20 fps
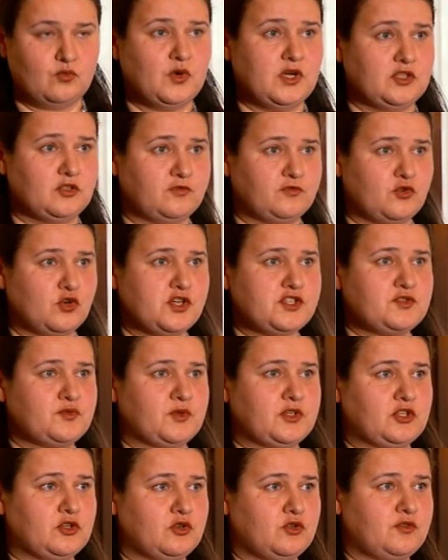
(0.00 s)
well, of course,
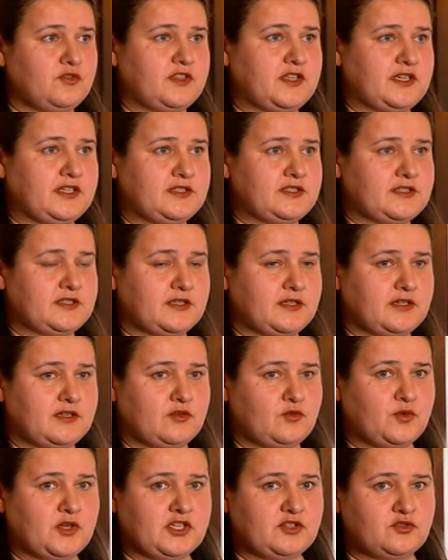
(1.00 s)
we know that
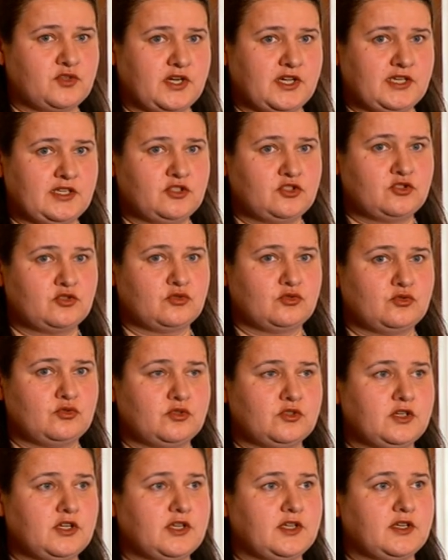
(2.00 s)
uh, we're trying
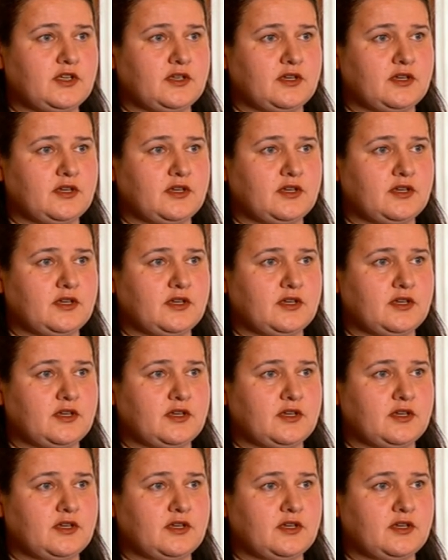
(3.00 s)
to